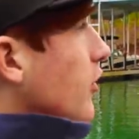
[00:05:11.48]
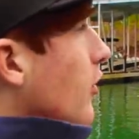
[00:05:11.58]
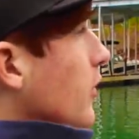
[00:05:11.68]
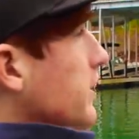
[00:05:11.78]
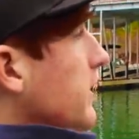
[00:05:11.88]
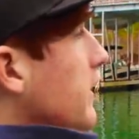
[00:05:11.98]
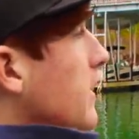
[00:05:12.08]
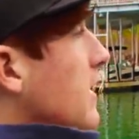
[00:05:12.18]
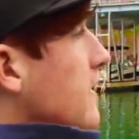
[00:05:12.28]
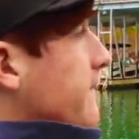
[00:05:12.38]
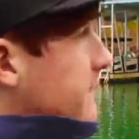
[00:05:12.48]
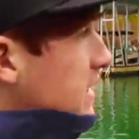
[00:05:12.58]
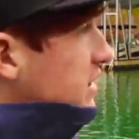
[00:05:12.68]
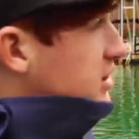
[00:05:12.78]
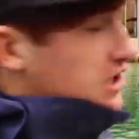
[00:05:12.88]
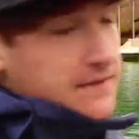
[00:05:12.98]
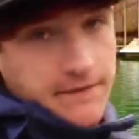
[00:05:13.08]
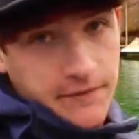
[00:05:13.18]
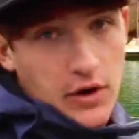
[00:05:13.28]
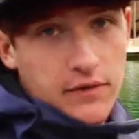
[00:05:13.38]
don't fish in
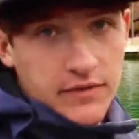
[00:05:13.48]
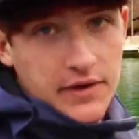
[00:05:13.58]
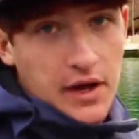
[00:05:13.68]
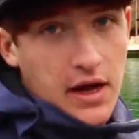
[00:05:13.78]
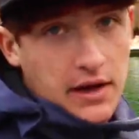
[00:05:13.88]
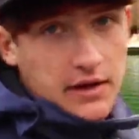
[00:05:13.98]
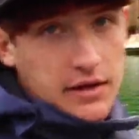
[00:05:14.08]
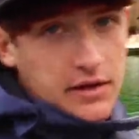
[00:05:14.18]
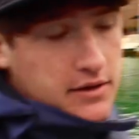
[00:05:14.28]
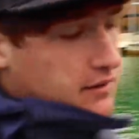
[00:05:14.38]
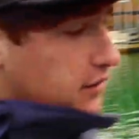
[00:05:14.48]
front of the dock. You